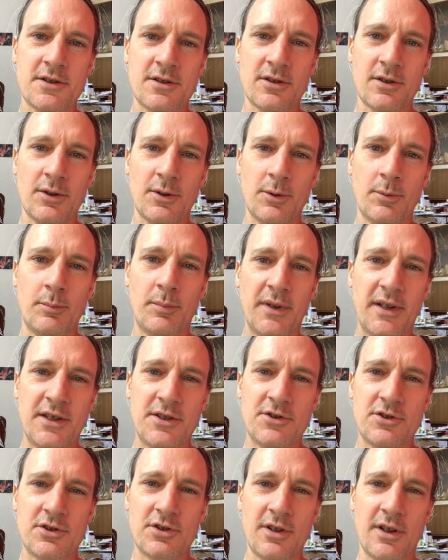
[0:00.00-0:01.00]
to be
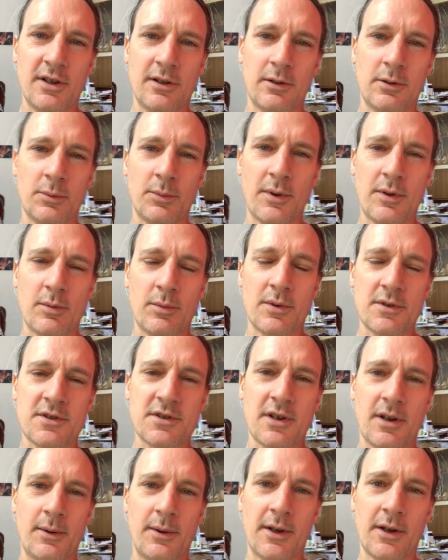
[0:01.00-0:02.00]
chill with what's
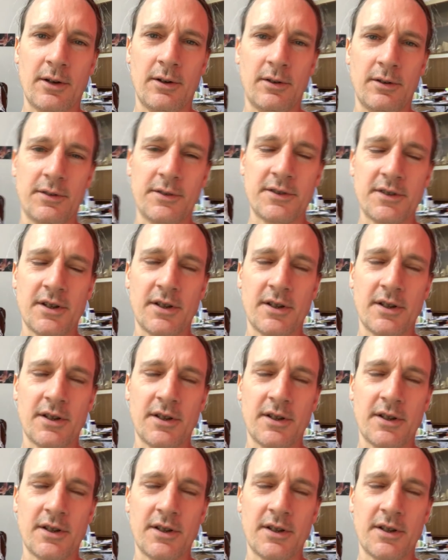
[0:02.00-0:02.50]
going on.